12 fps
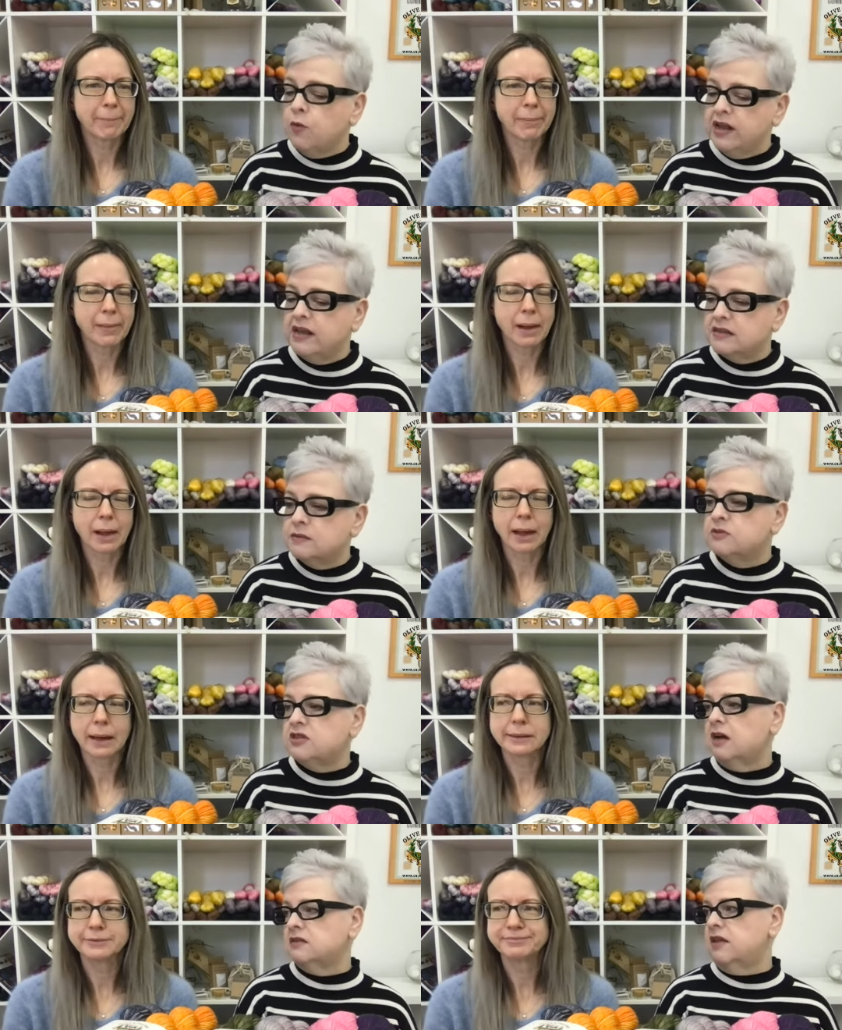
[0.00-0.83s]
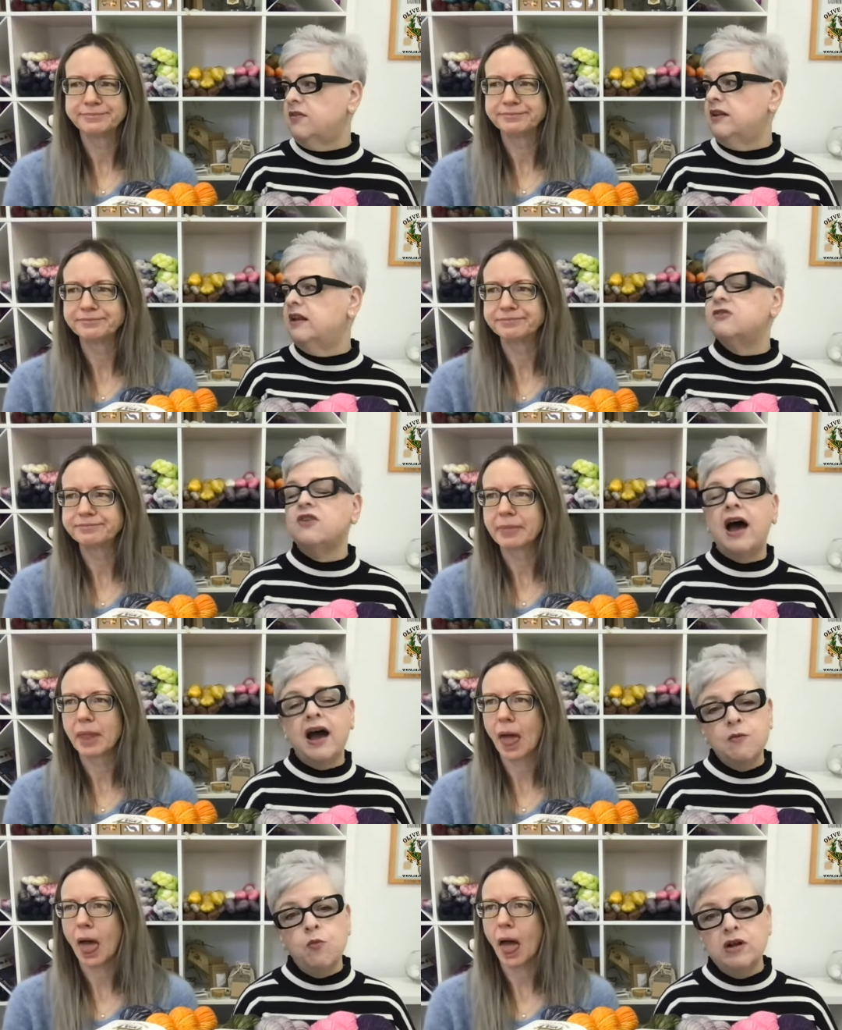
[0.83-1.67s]
Speaker 1: want to get some socks on the needles.
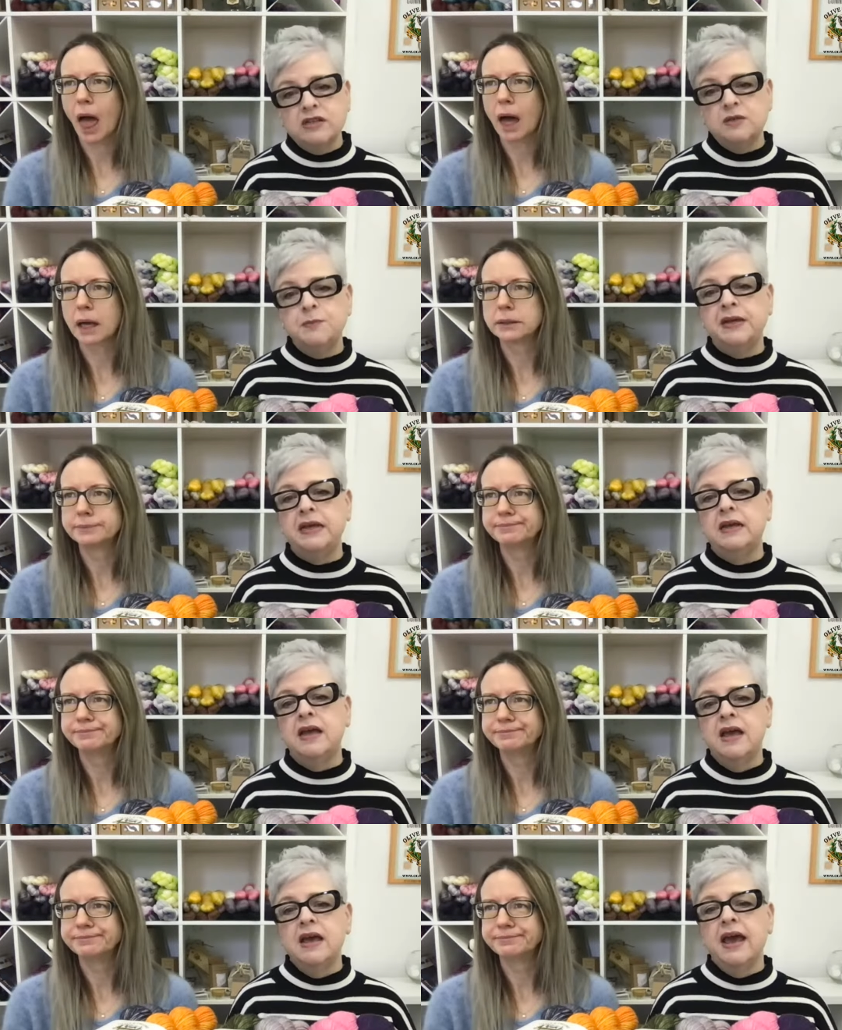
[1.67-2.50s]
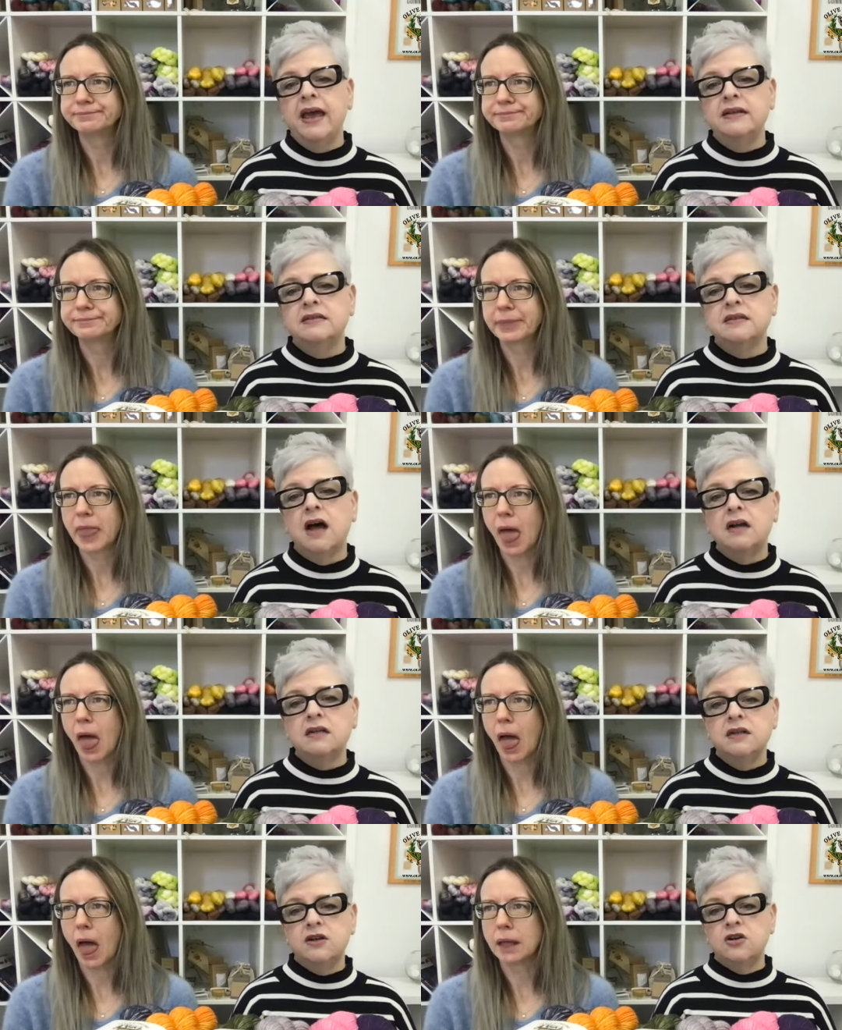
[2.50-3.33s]
I want to be a
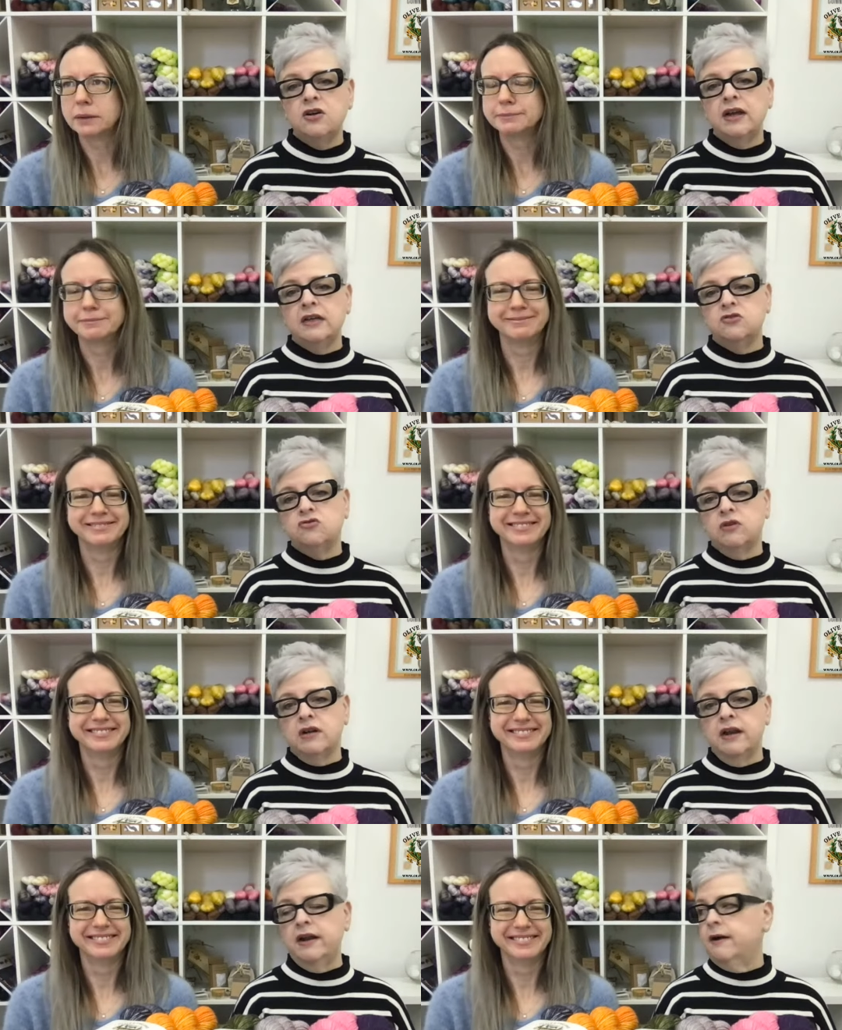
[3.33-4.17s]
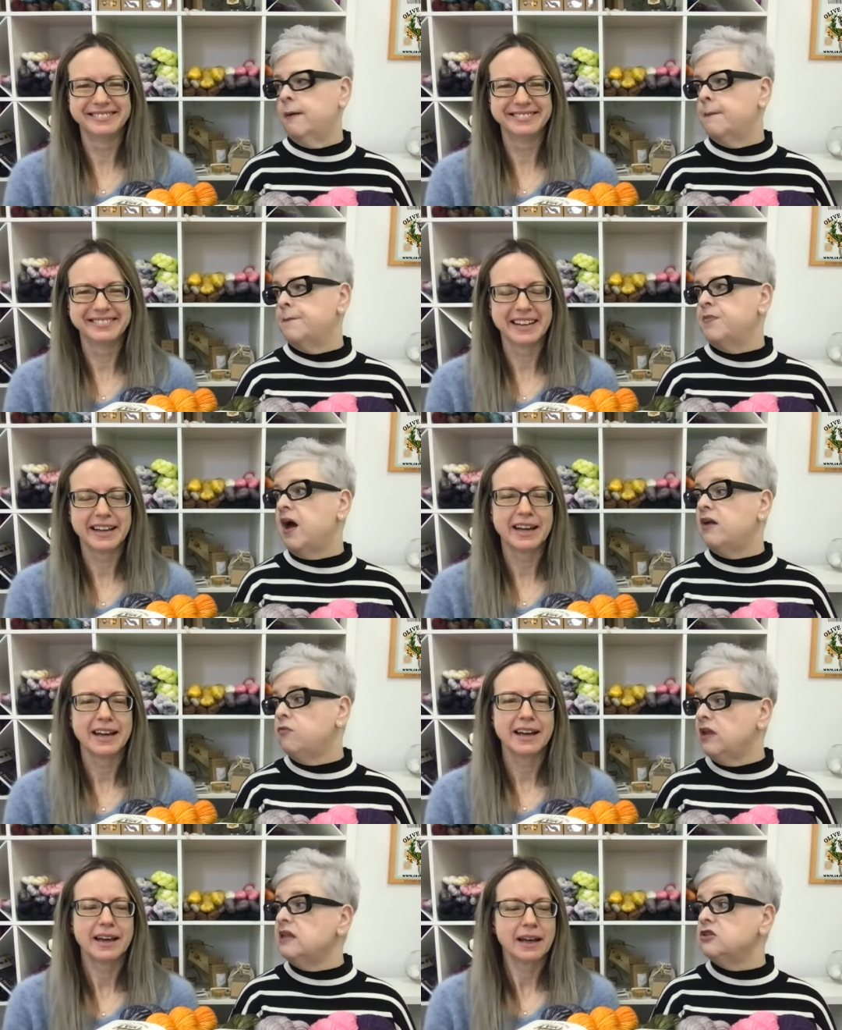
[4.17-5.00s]
sock knitter extraordinaire. I
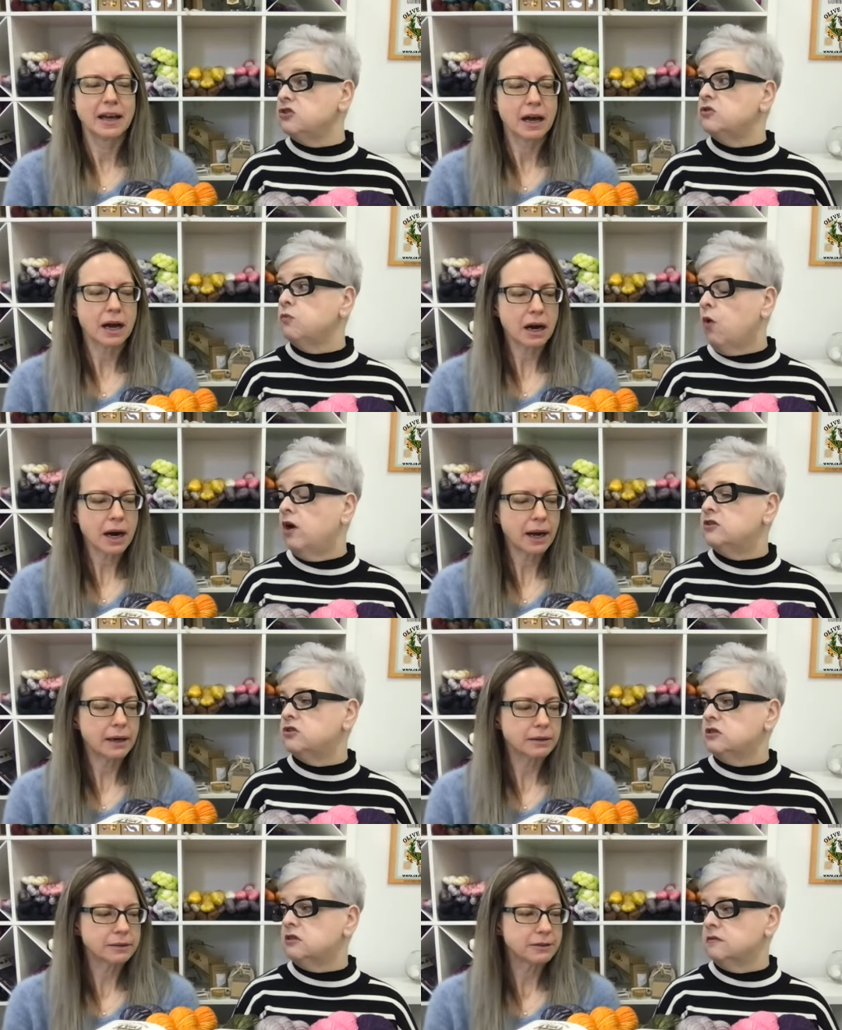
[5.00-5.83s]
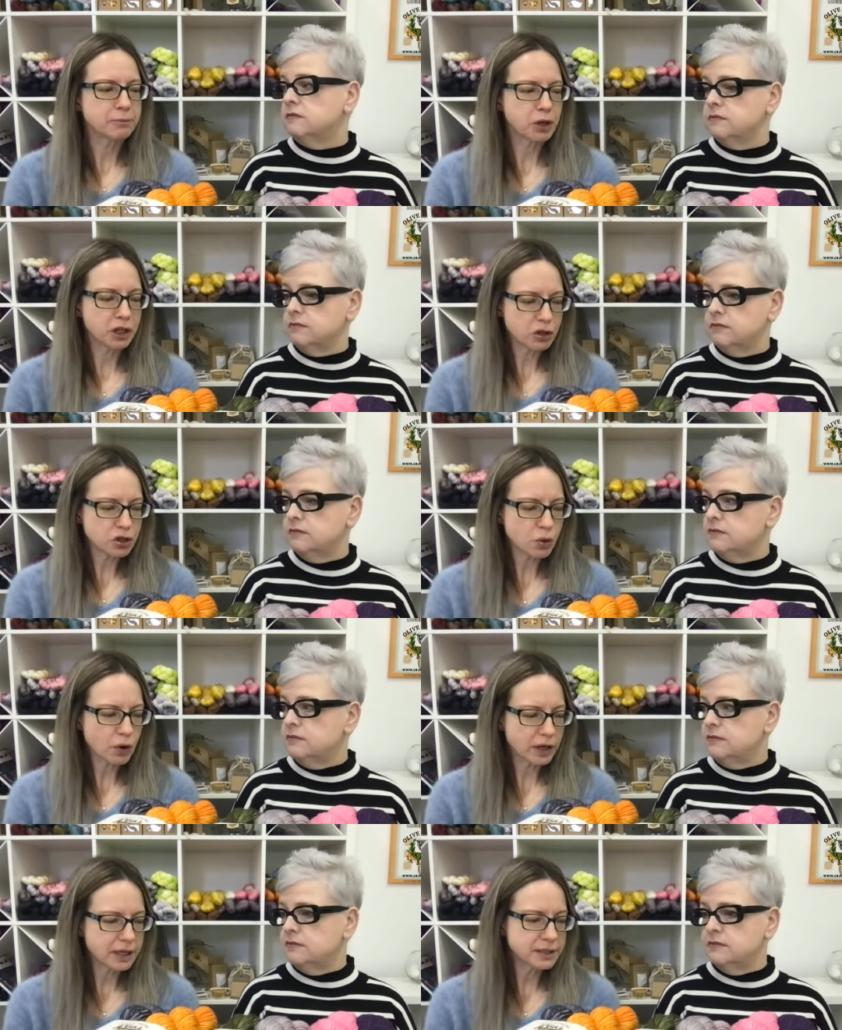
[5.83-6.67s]
really do want to.
Speaker 2: Bring your
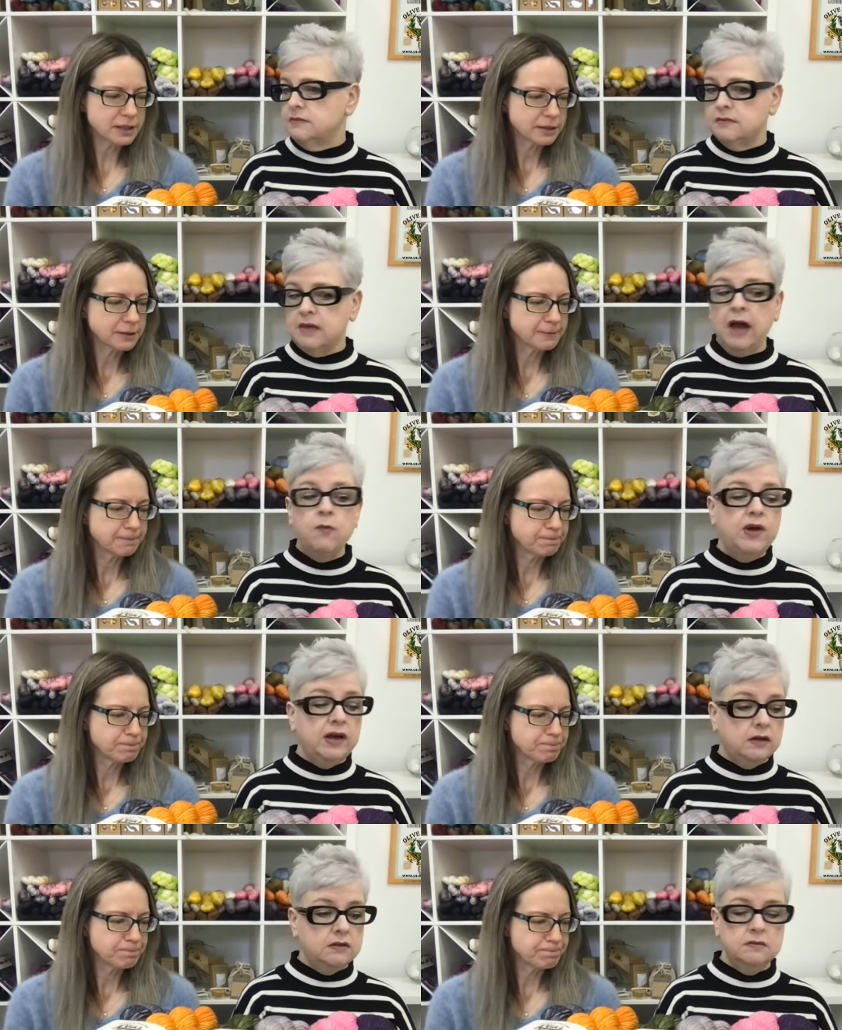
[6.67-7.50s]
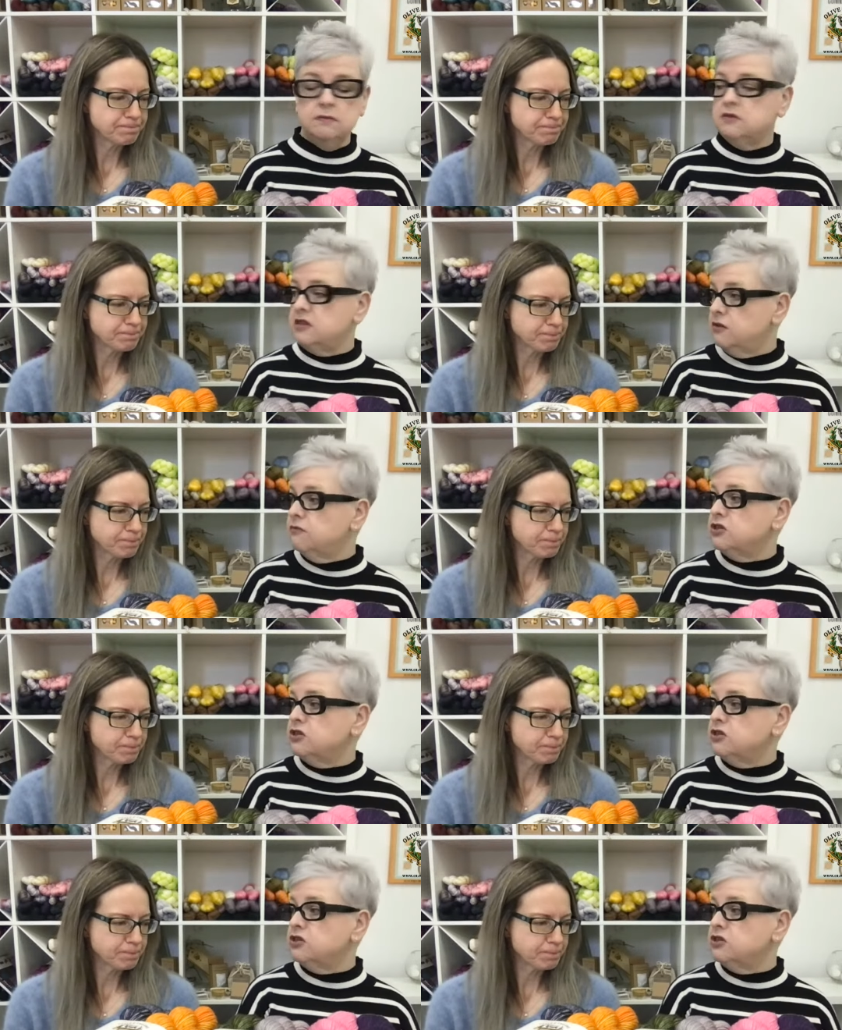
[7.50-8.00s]
shorties.
Speaker 1: I will. To the